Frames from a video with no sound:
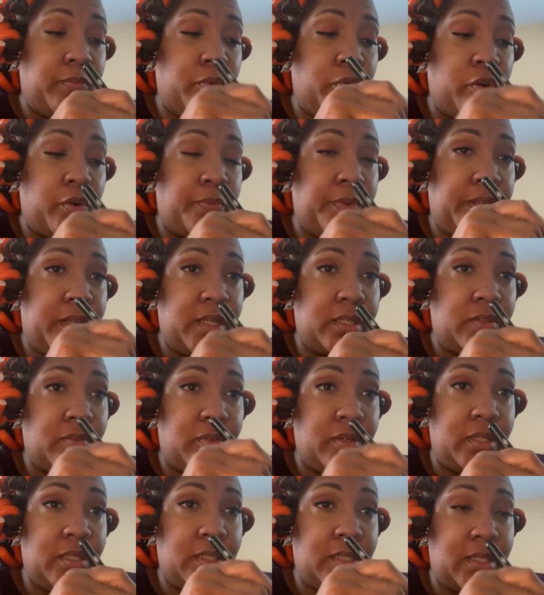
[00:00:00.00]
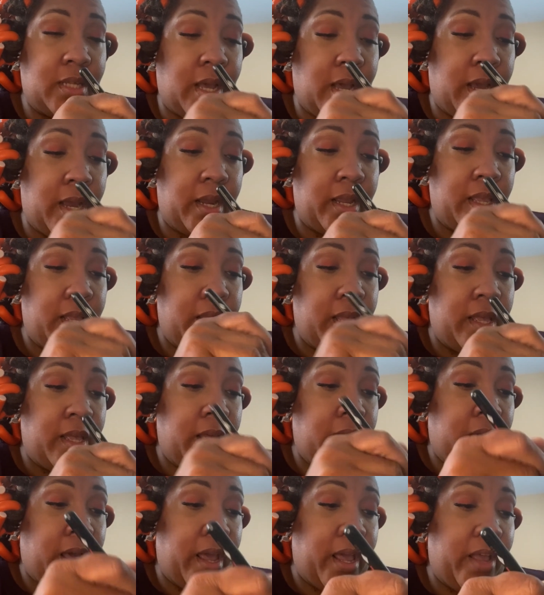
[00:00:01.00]
because on this side,
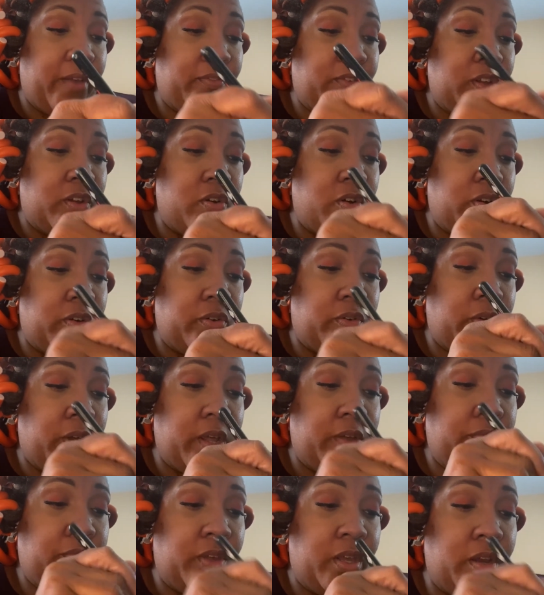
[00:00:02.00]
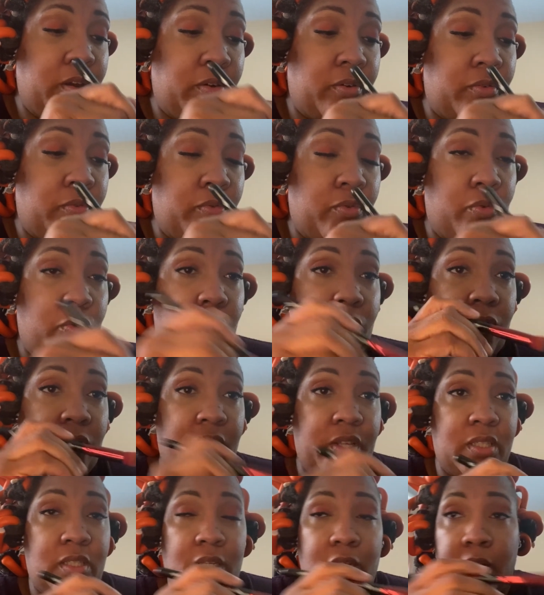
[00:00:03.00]
I have to go a little heavier on
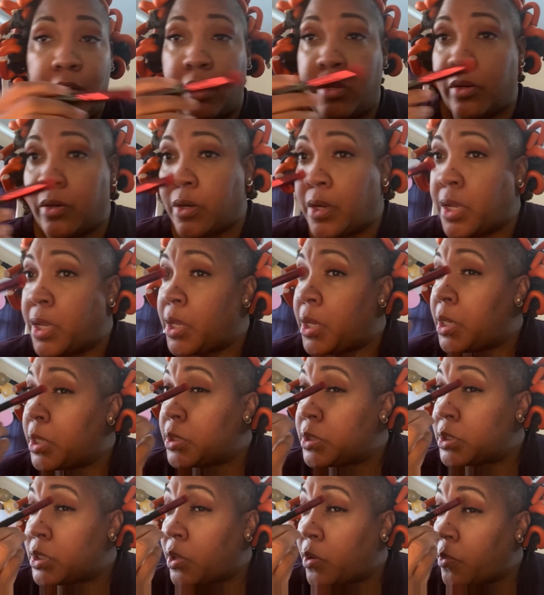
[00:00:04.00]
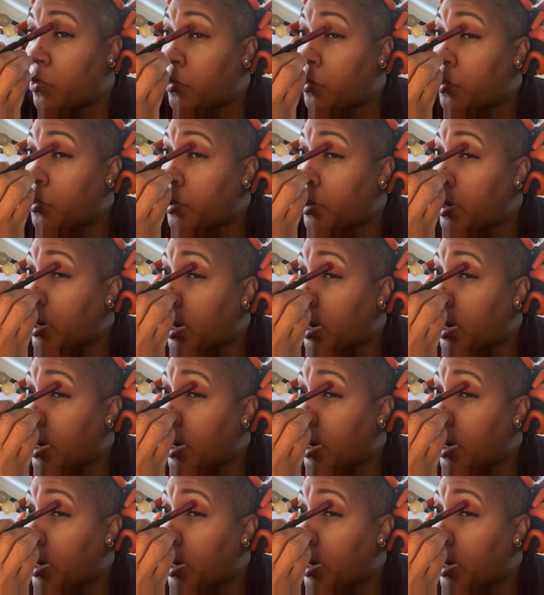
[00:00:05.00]
this color so I